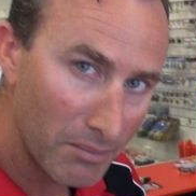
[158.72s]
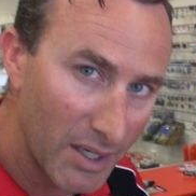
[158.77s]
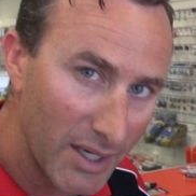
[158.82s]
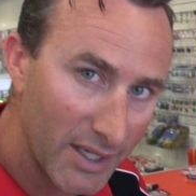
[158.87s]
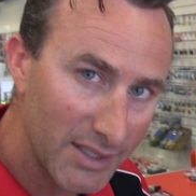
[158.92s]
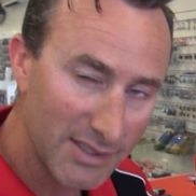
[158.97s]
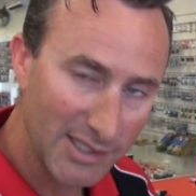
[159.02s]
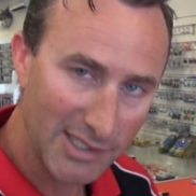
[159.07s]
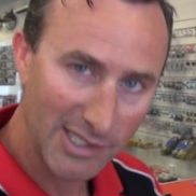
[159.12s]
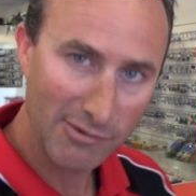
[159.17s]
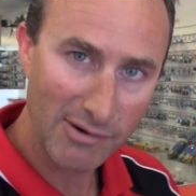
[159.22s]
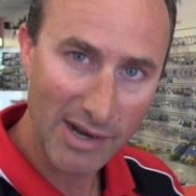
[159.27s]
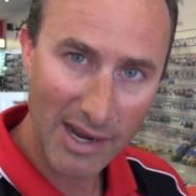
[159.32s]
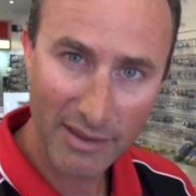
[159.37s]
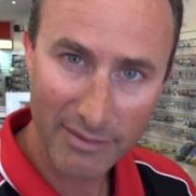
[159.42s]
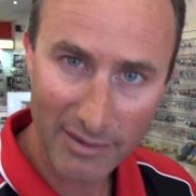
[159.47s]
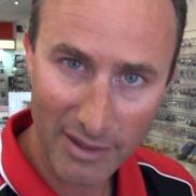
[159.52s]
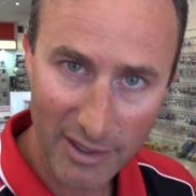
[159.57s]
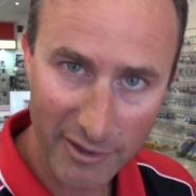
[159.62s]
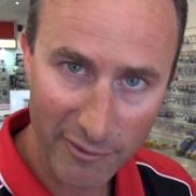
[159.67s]
mates and you're
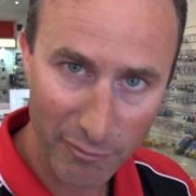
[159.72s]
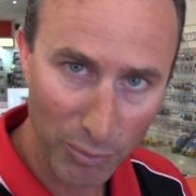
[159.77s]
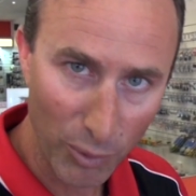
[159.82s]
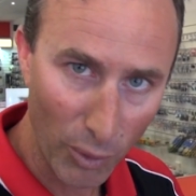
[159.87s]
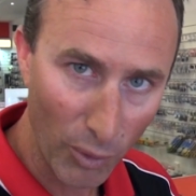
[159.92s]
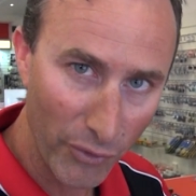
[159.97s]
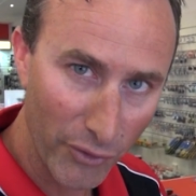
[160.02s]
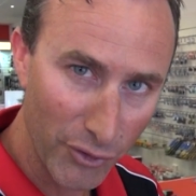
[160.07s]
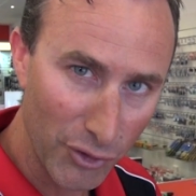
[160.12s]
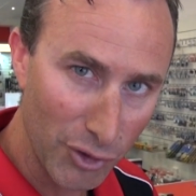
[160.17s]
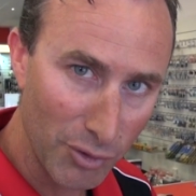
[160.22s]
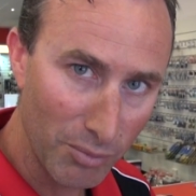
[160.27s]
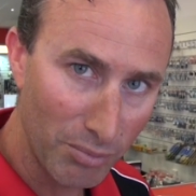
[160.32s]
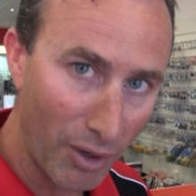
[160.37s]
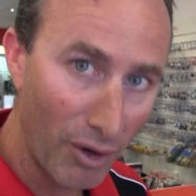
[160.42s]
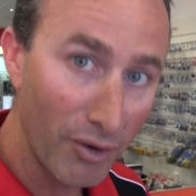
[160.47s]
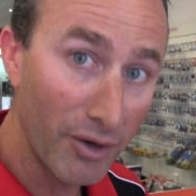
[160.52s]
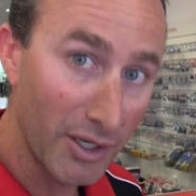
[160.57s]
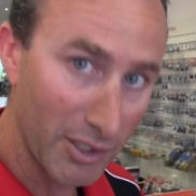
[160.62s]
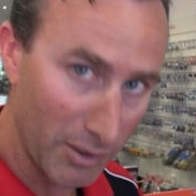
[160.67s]
out there, you've bought the new
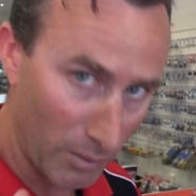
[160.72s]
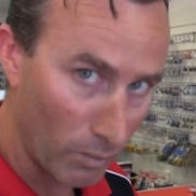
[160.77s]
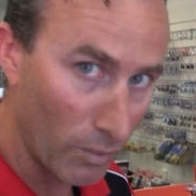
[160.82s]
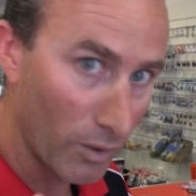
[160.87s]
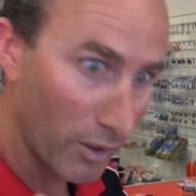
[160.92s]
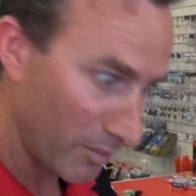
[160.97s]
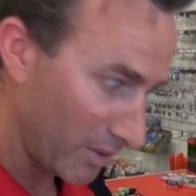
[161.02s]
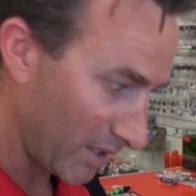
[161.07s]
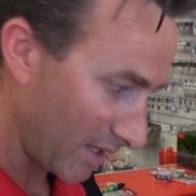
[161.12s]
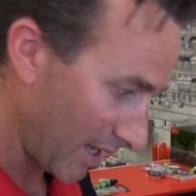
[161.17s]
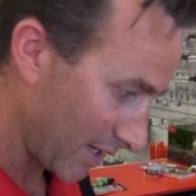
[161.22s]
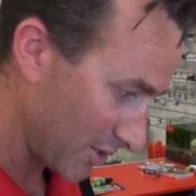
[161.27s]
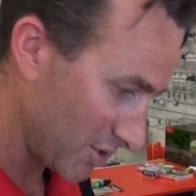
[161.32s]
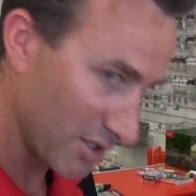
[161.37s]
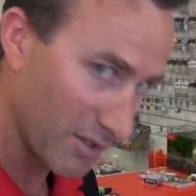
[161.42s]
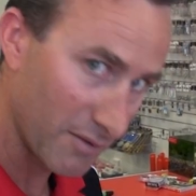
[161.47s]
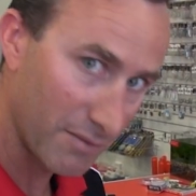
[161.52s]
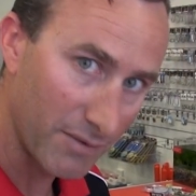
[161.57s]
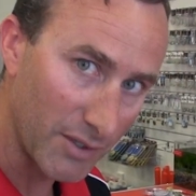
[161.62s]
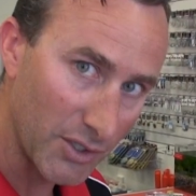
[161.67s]
boat and you want to be
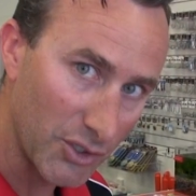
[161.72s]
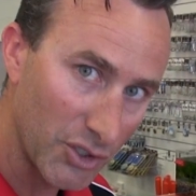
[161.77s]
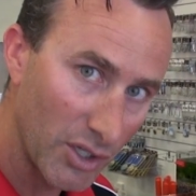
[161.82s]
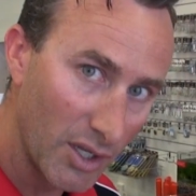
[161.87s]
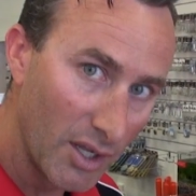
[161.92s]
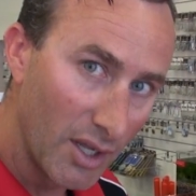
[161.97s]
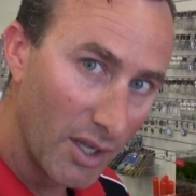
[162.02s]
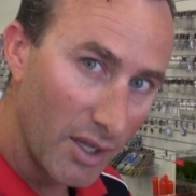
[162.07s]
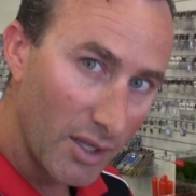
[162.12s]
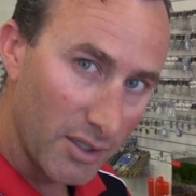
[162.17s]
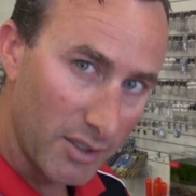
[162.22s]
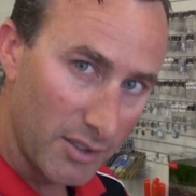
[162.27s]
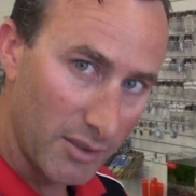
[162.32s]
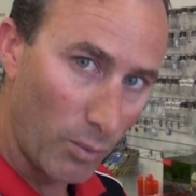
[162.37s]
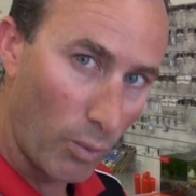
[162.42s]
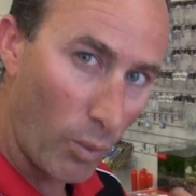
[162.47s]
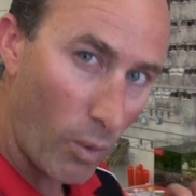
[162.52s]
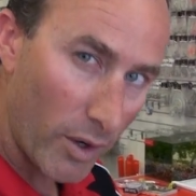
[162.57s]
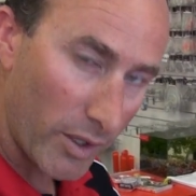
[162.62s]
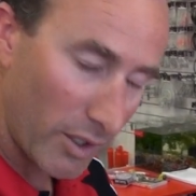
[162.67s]
catching the fish,
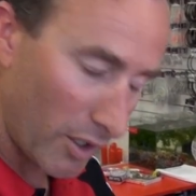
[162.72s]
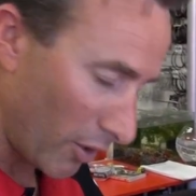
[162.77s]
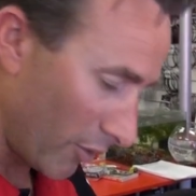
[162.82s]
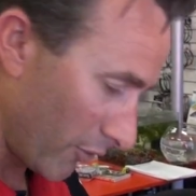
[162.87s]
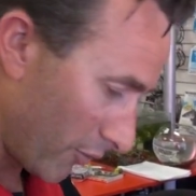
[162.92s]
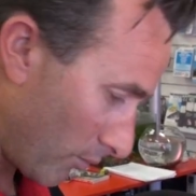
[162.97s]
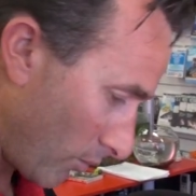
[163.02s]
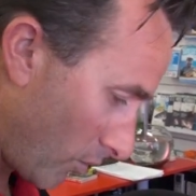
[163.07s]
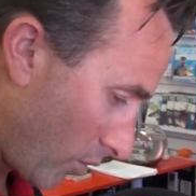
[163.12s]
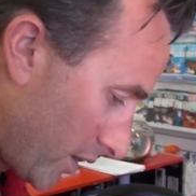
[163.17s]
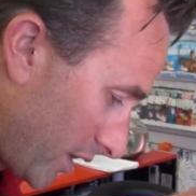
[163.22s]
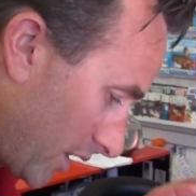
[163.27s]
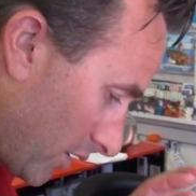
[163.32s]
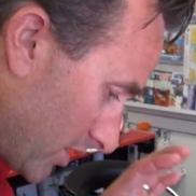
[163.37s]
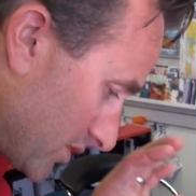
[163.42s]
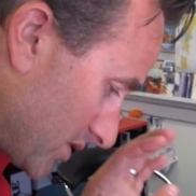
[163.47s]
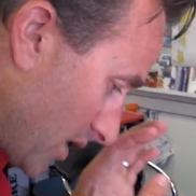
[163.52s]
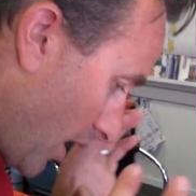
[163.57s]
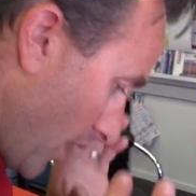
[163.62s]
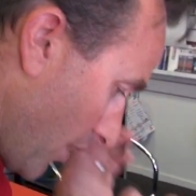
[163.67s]
you want to go to the right
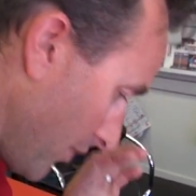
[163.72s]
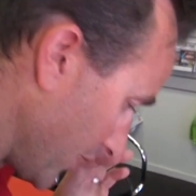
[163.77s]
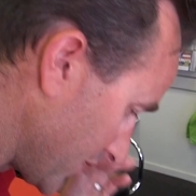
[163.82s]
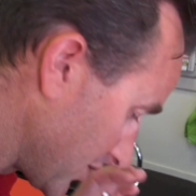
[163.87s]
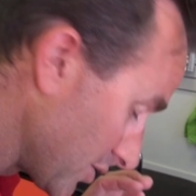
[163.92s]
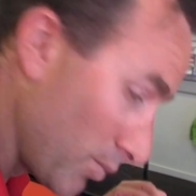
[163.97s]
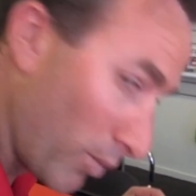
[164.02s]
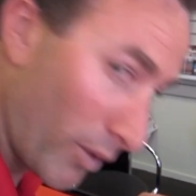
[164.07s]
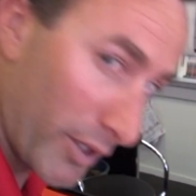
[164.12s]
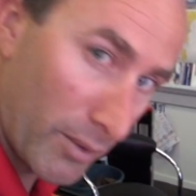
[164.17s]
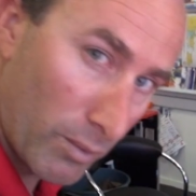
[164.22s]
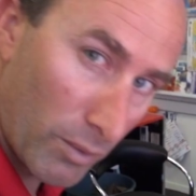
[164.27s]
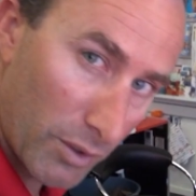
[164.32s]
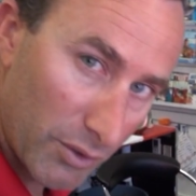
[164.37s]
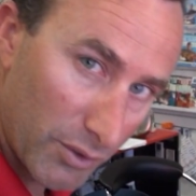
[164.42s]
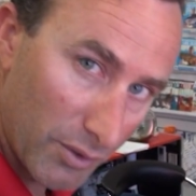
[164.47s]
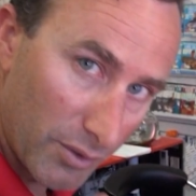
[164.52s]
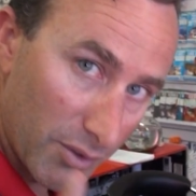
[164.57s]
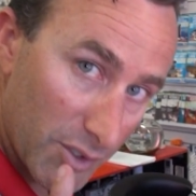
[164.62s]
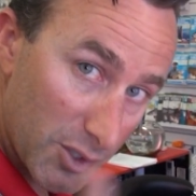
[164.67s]
areas, this is what you
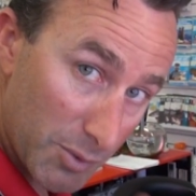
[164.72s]
want to do.